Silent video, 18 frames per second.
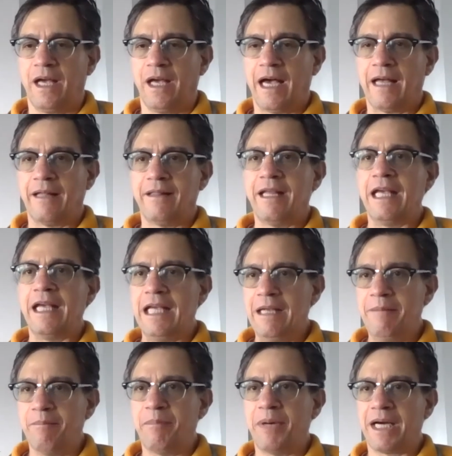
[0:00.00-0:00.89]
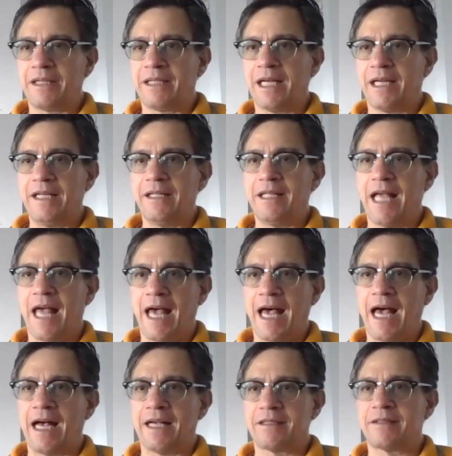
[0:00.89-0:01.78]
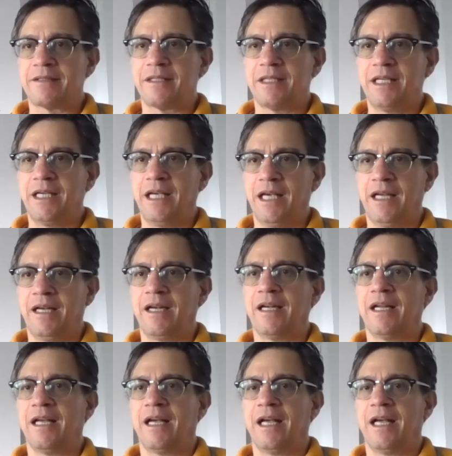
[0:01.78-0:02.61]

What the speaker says: and the impact that it has in